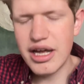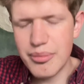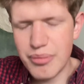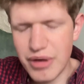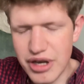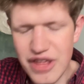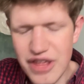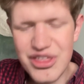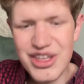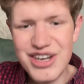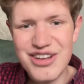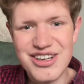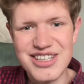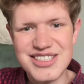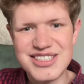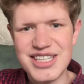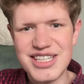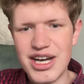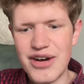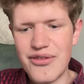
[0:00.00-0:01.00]
Beneath it you can
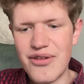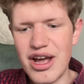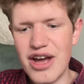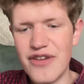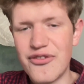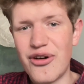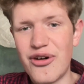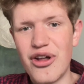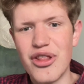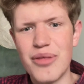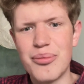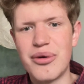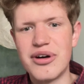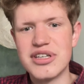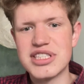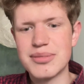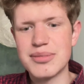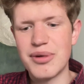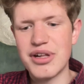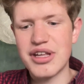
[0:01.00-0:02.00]
see an array of all the
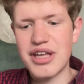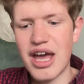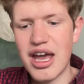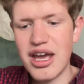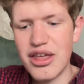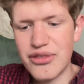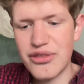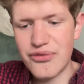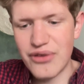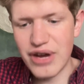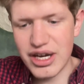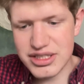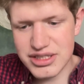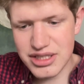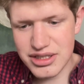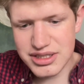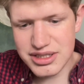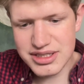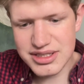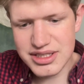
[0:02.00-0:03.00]
possible Kth
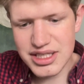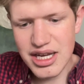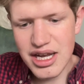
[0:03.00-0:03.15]
factors,